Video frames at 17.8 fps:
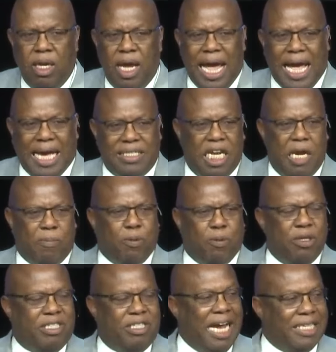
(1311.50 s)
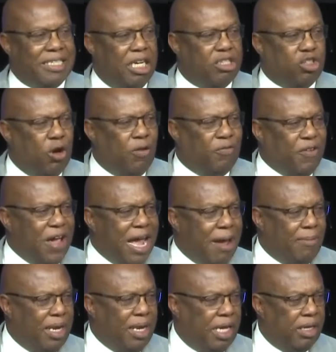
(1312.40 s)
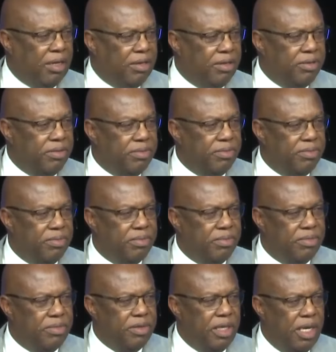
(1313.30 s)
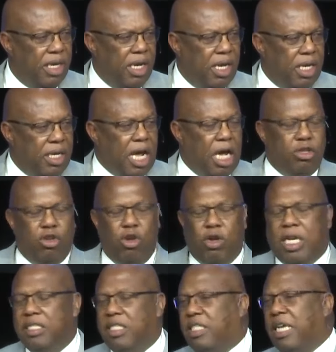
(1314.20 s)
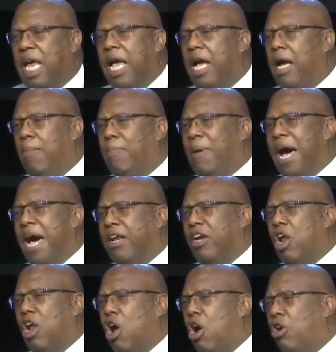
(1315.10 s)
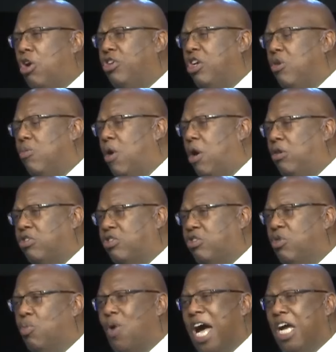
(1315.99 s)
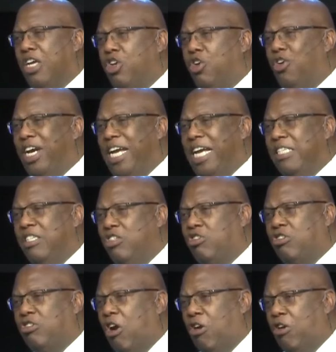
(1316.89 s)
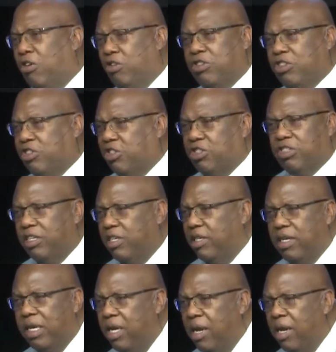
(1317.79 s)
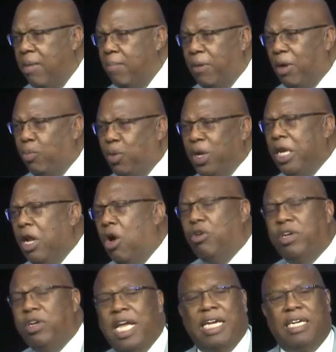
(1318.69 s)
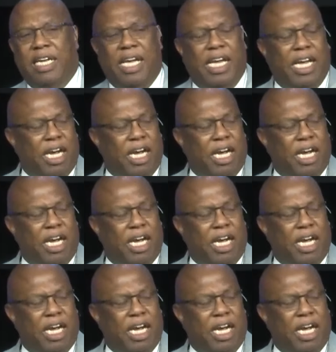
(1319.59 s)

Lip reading: Has he protected your family? Now, you can sing about it all you want to while you're in church, but we don't need to